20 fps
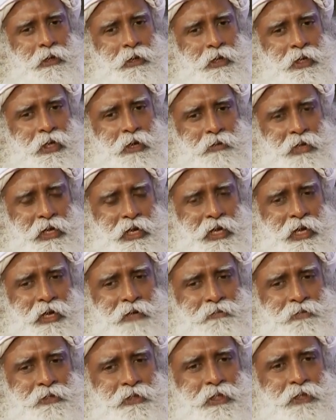In our
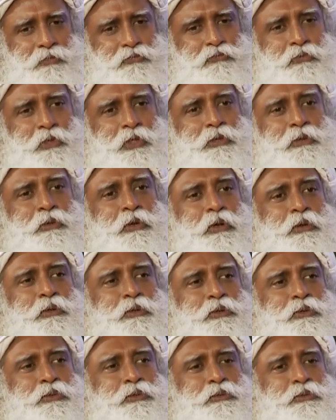lives, if we do
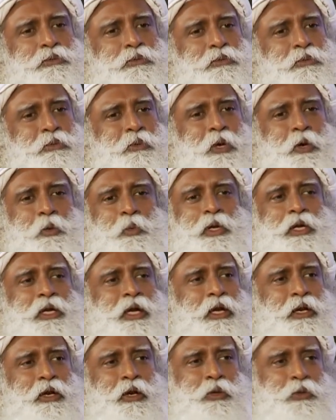not do what we
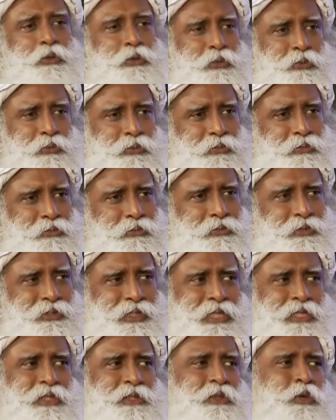cannot do,
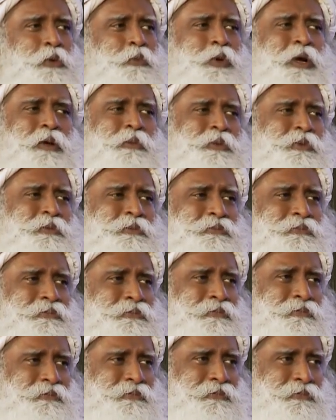there is no problem.
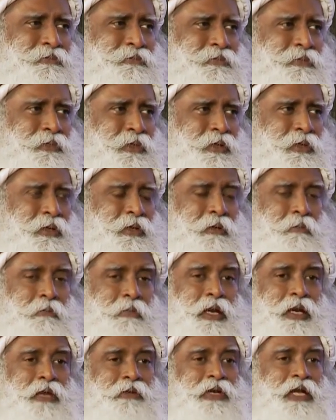
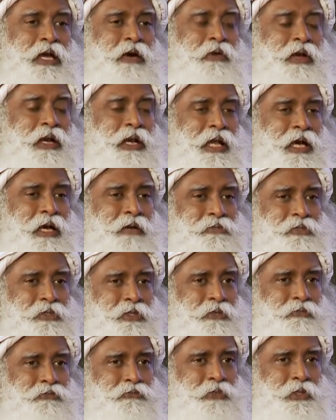But in our lives,
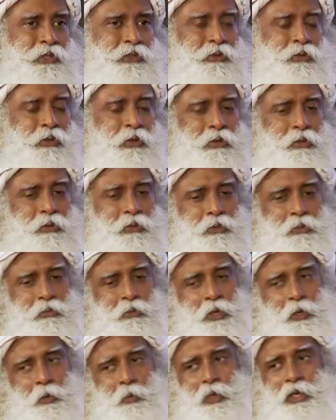if we do not do
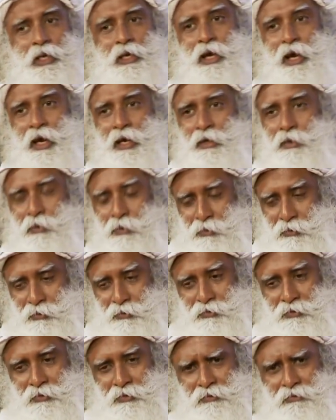what we can
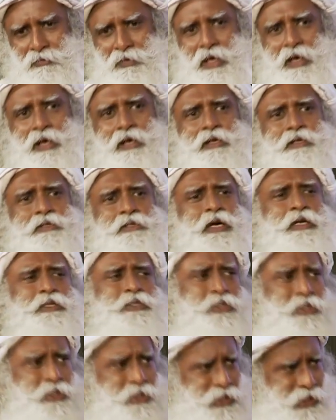do, we are a
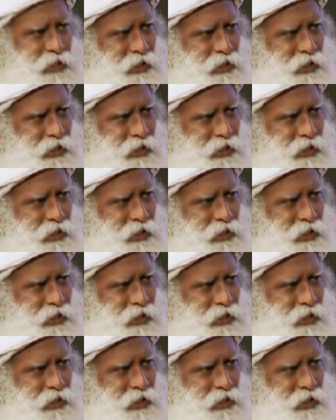disastrous